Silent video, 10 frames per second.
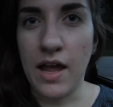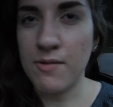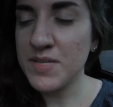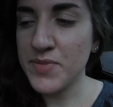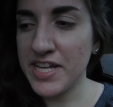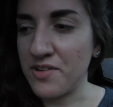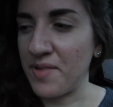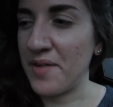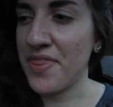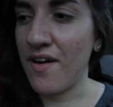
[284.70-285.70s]
I was playing
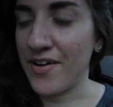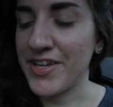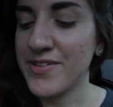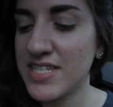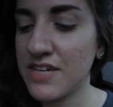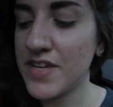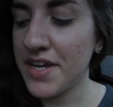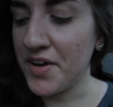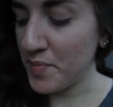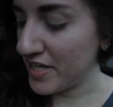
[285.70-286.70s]
around with the audio stuff in
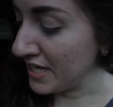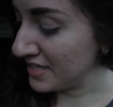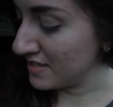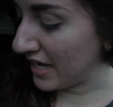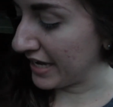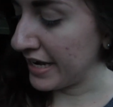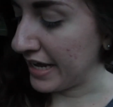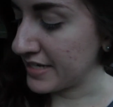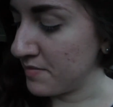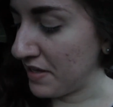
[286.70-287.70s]
here because I
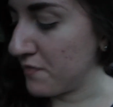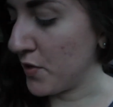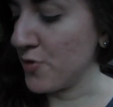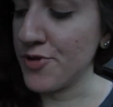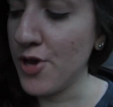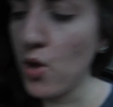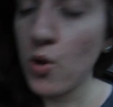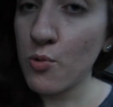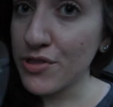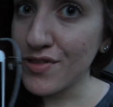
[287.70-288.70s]
connected my phone
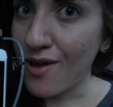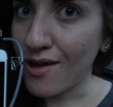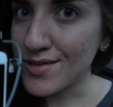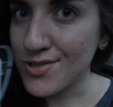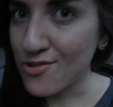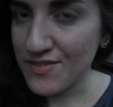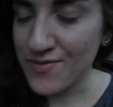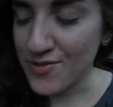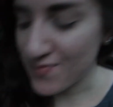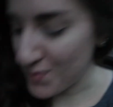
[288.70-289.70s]
with the aux cord
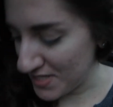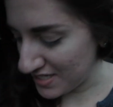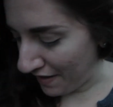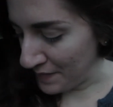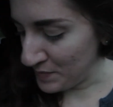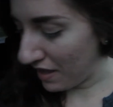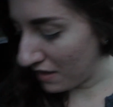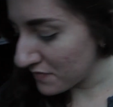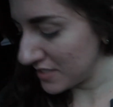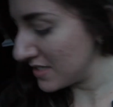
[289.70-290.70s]
for the first time.
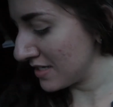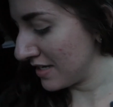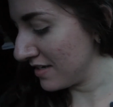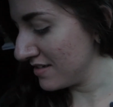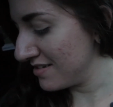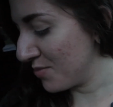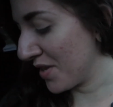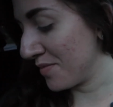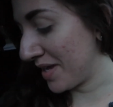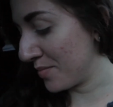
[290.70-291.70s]
Obviously, one
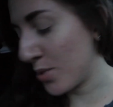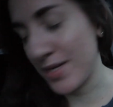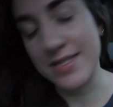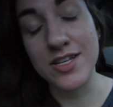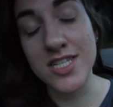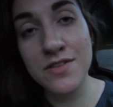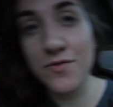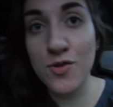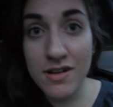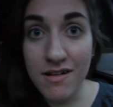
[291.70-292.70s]
of the main points I was looking
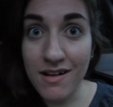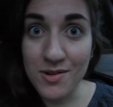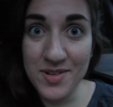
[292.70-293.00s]
for in a car